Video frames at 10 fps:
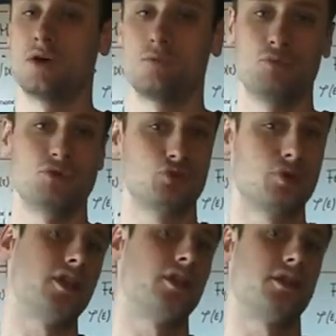
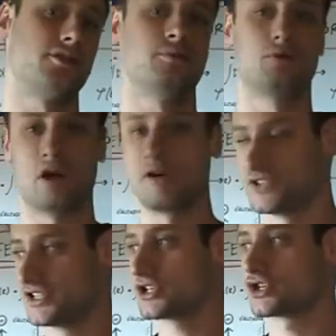between the
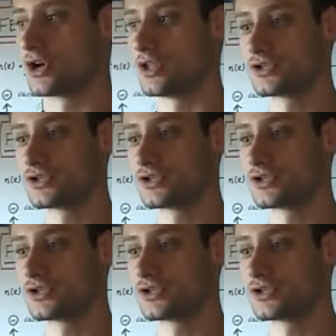polarization,